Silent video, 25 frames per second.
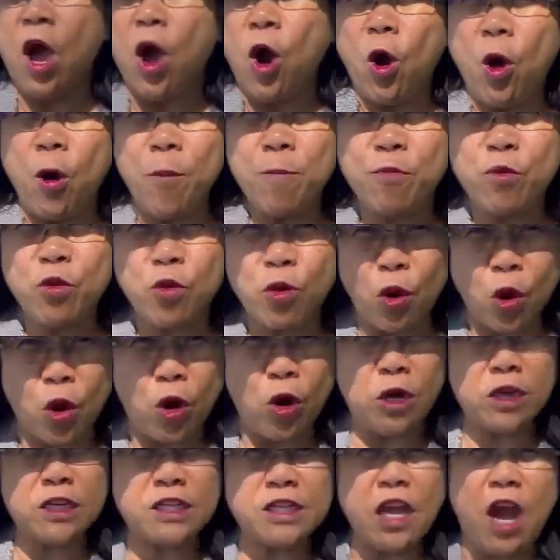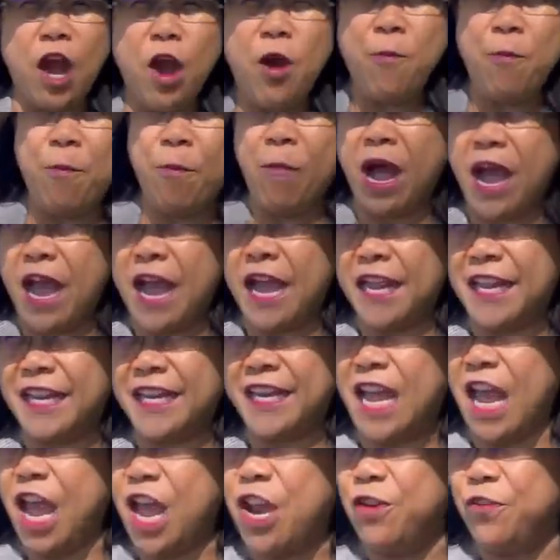Of course, our
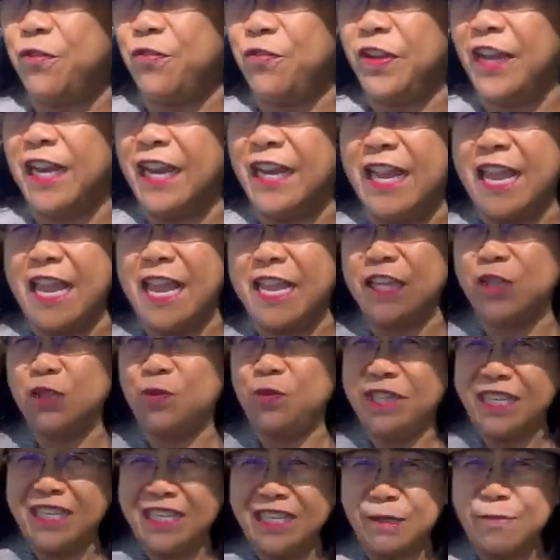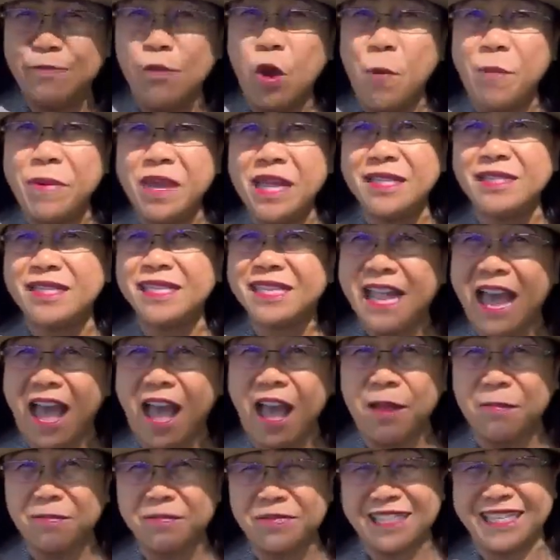mind and feelings when these moments
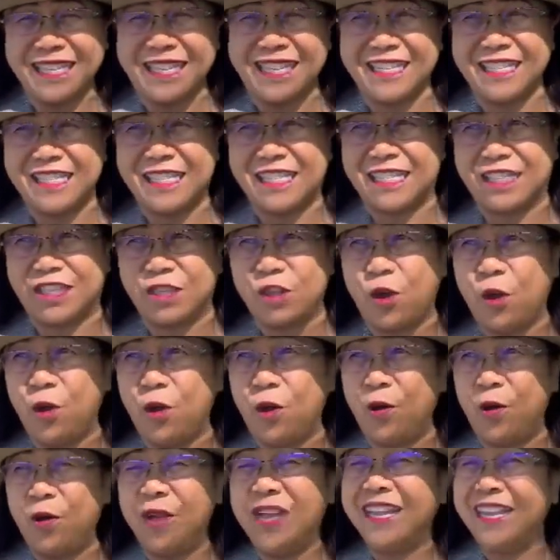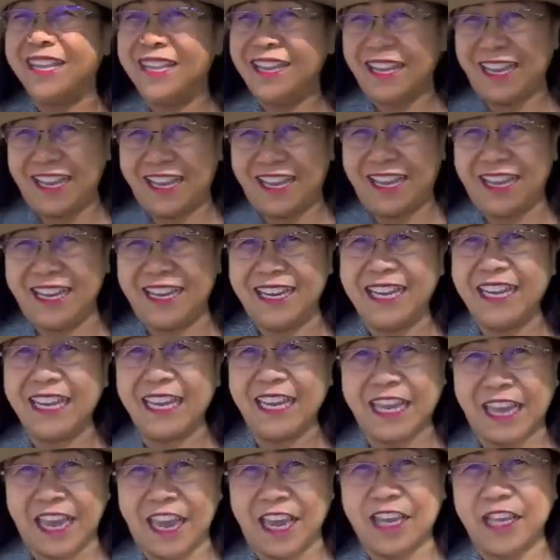comes, it's so in
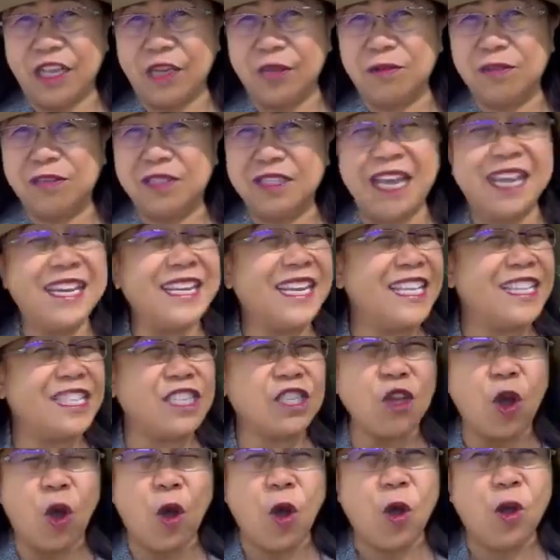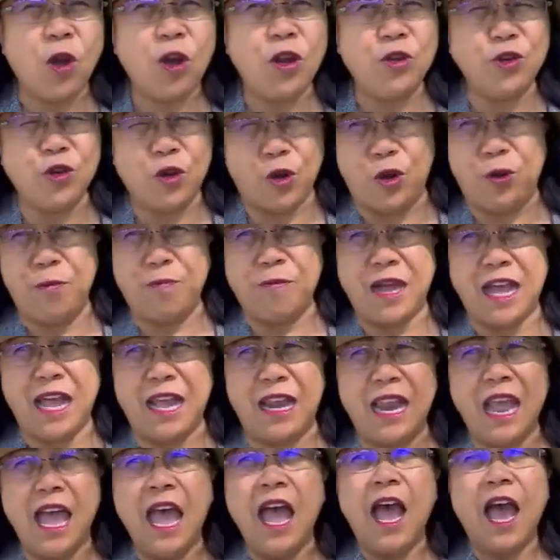chaos and it's all
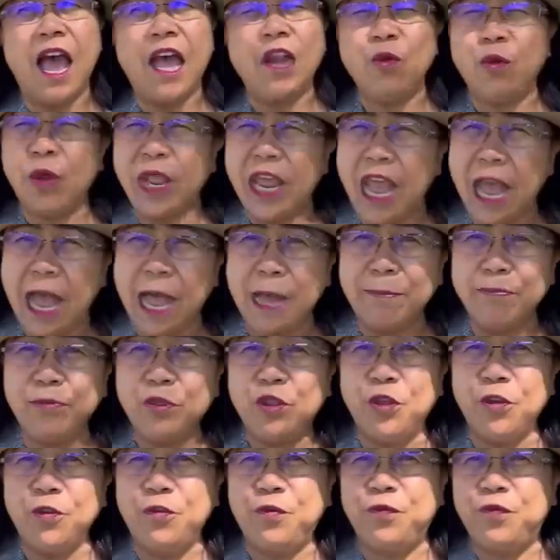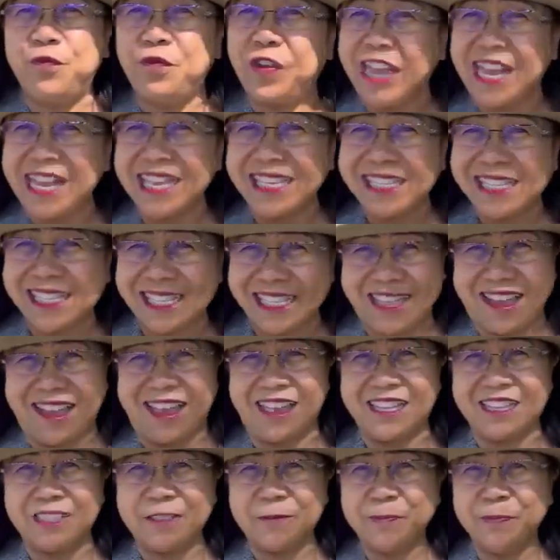normal, and we have to face
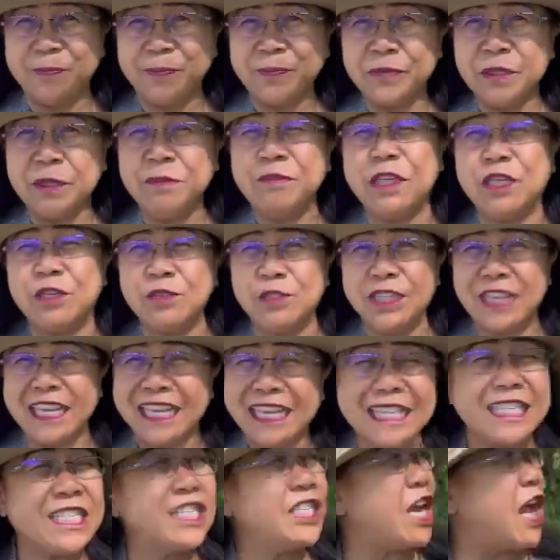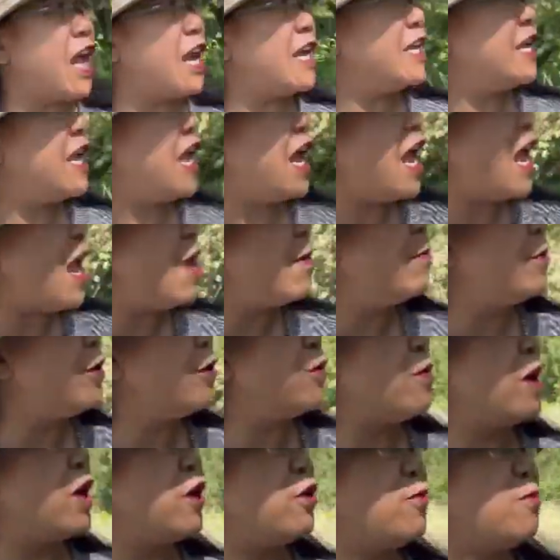that because each and
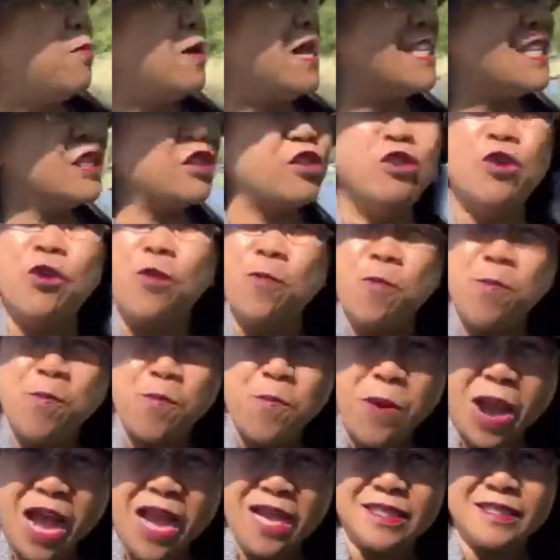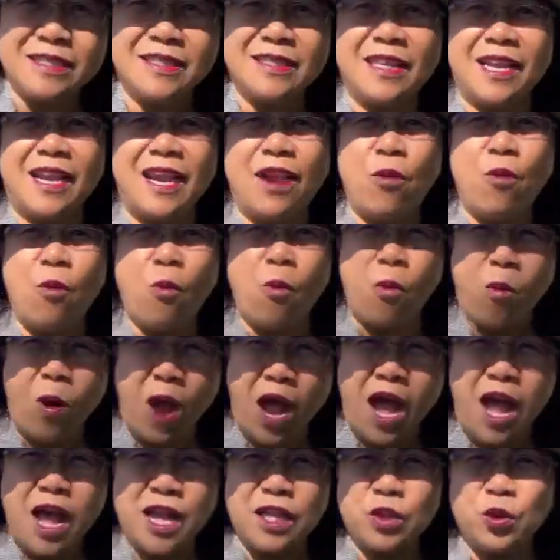every one of us, no matter
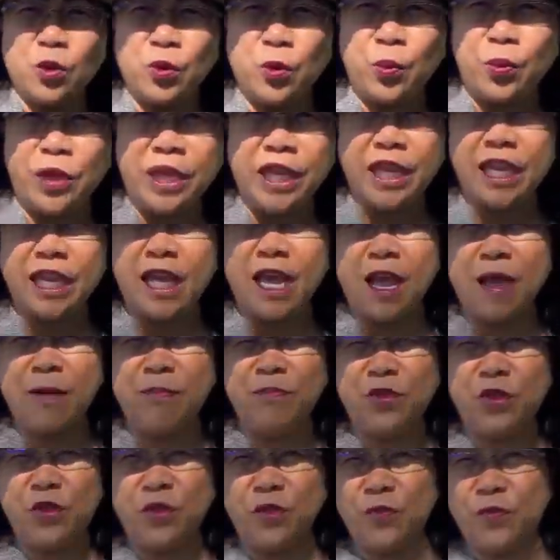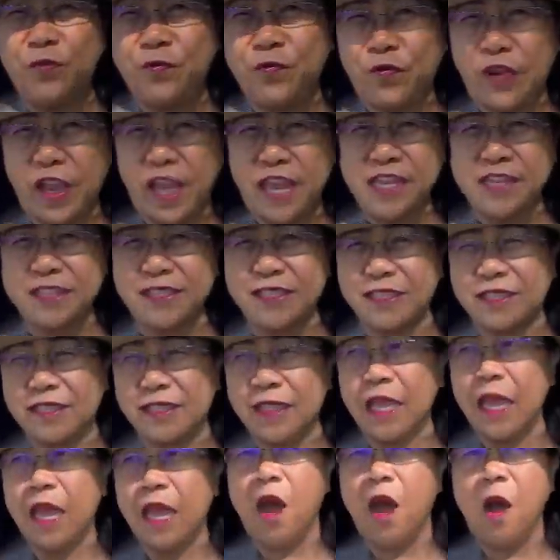what, we have to face
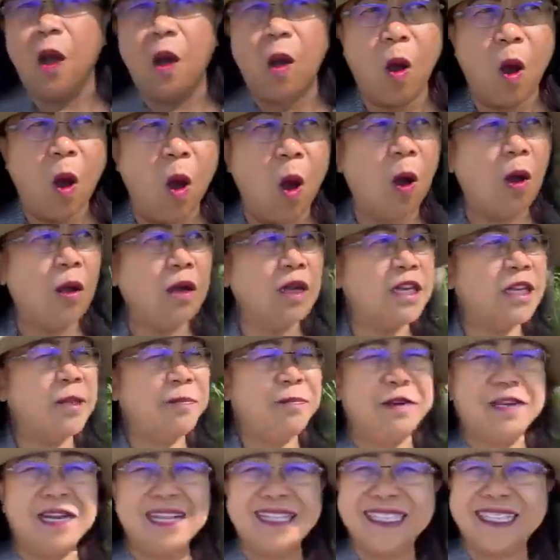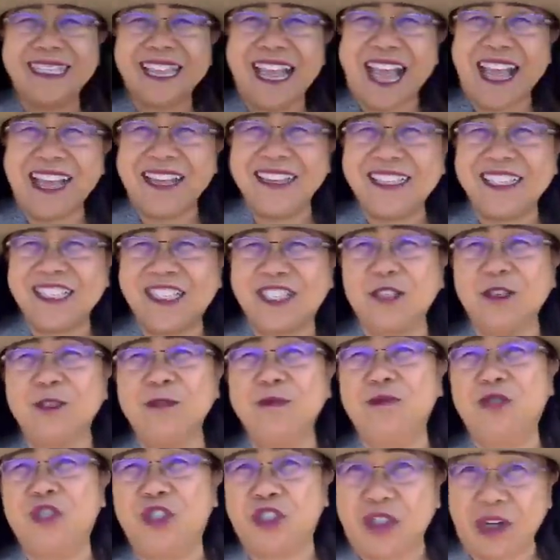all different kinds
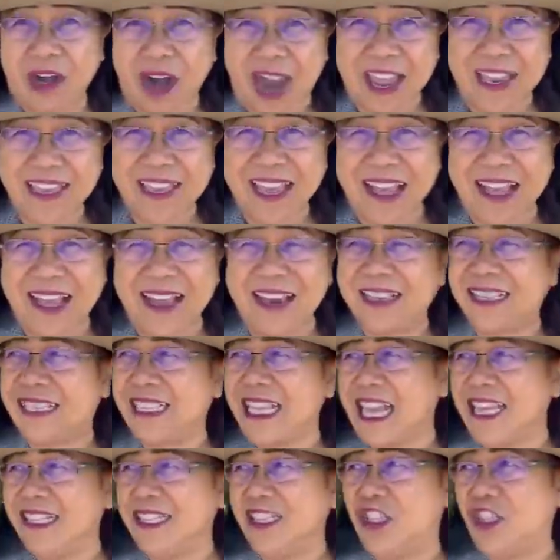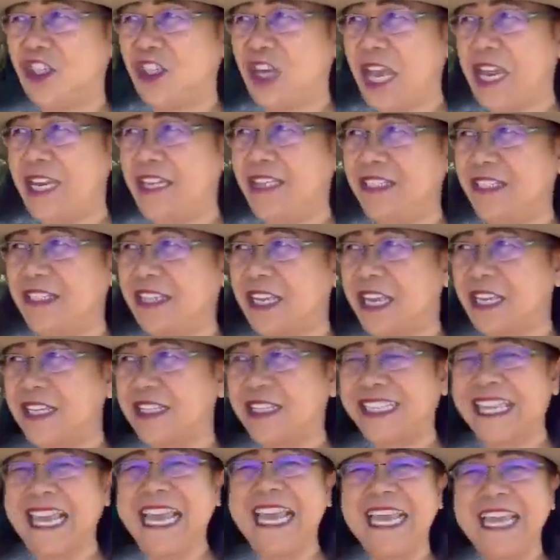of trials and
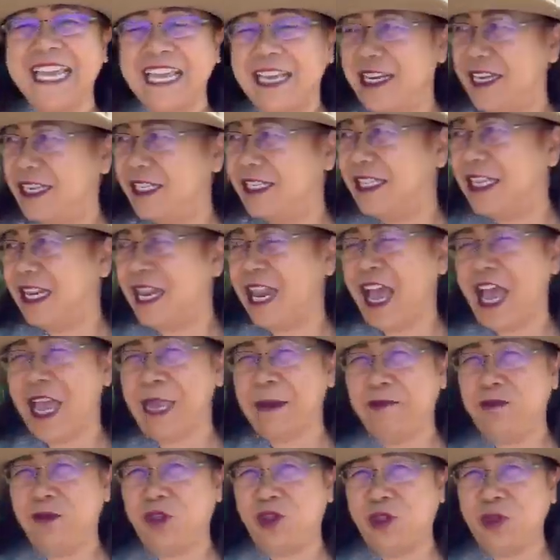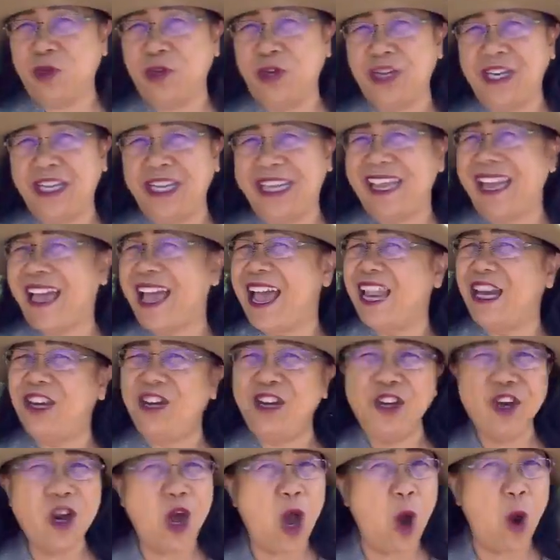challenges in this life journey,
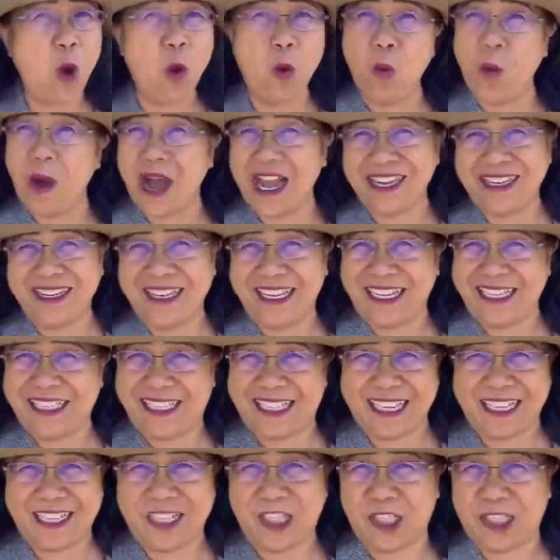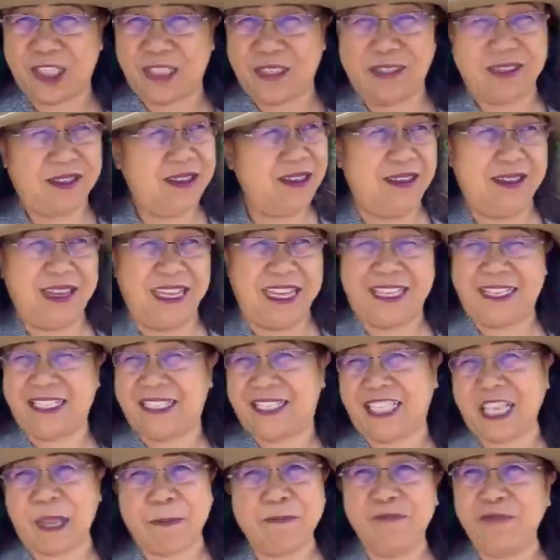and no one is ex
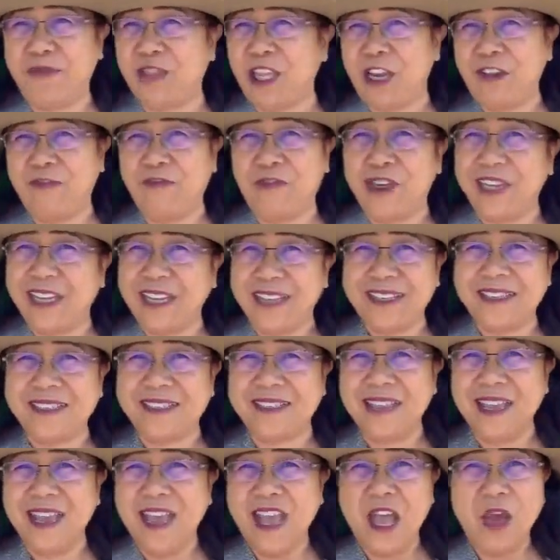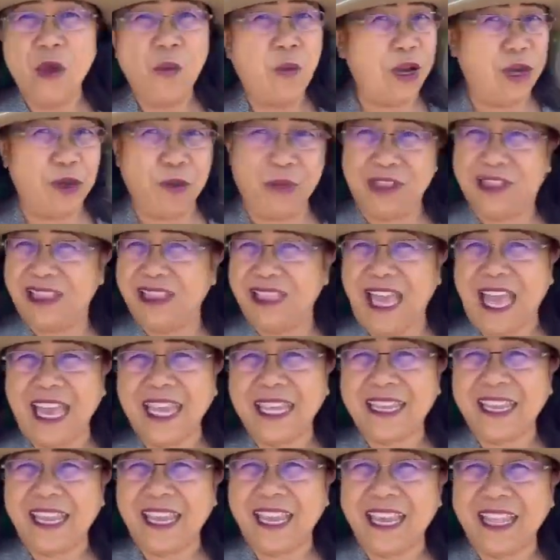exempted for this. We don't
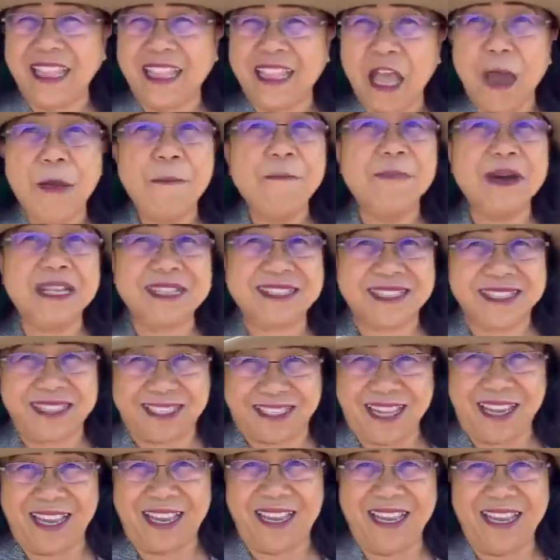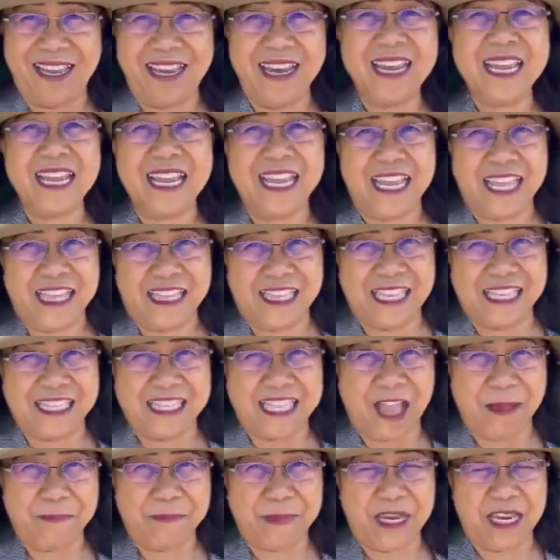like it, but still it is
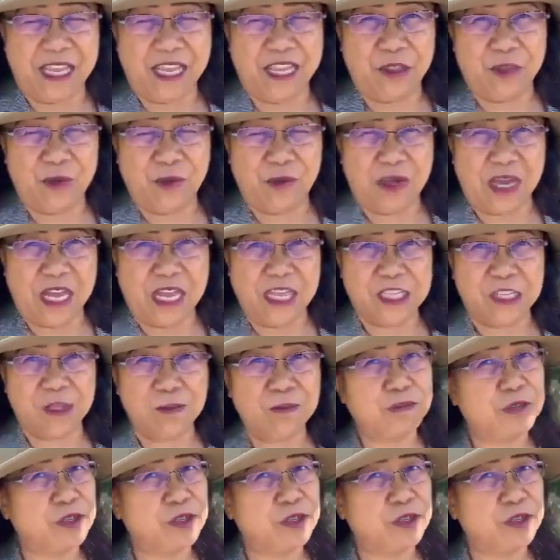happening to us.